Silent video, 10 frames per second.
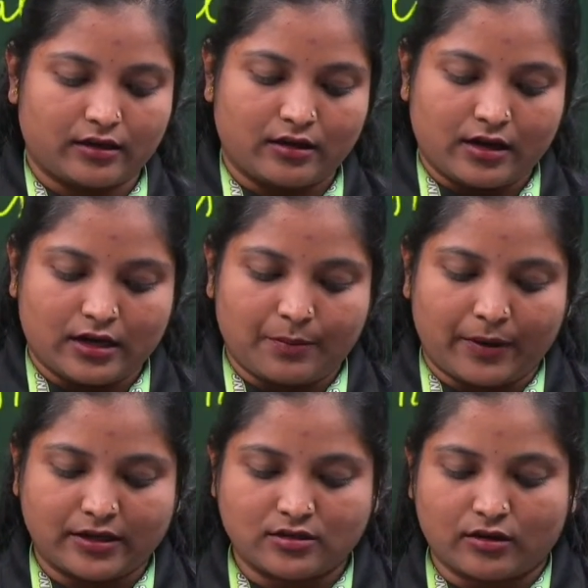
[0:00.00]
depends
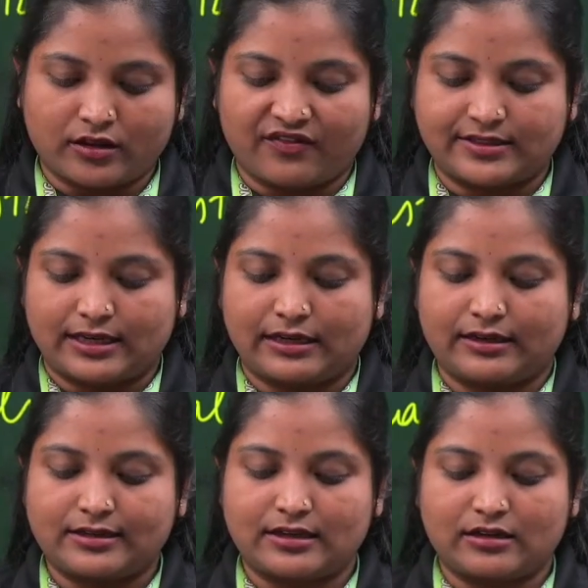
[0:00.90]
on the facilities and
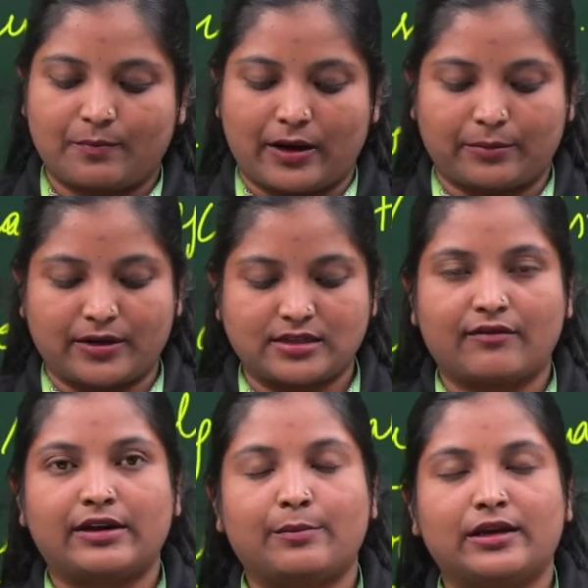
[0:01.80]
departments available
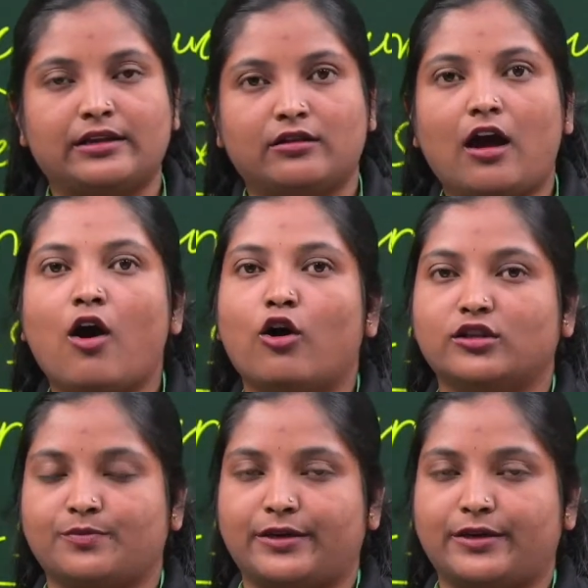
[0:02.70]
in the hospitals.